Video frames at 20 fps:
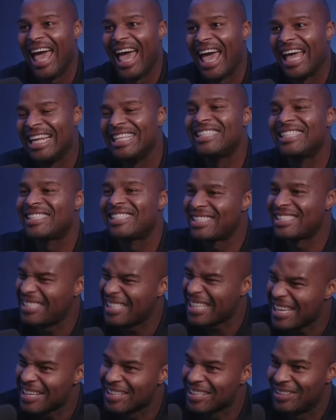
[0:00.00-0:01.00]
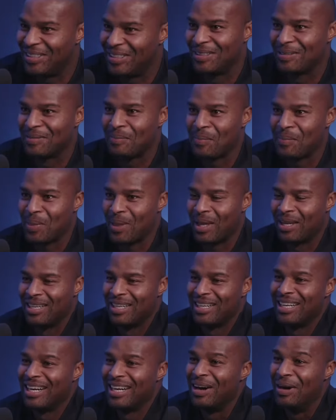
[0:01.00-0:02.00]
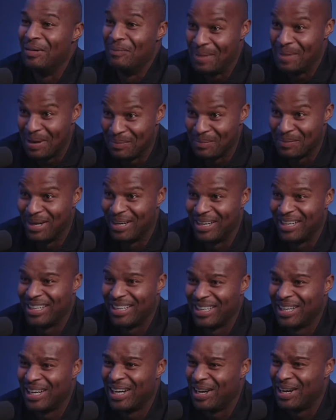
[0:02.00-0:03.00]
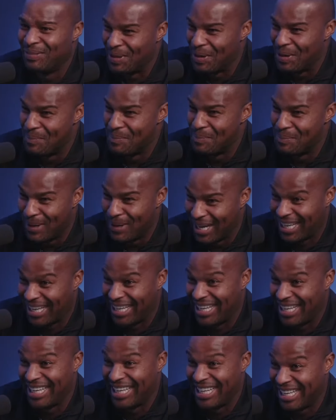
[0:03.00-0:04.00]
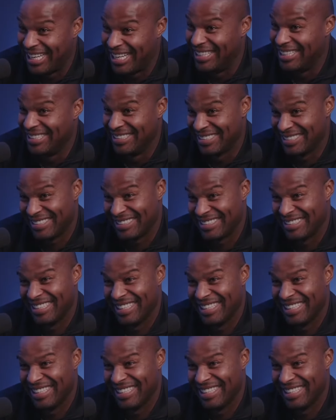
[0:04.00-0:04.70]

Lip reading: And he's still a member of the Buccaneers.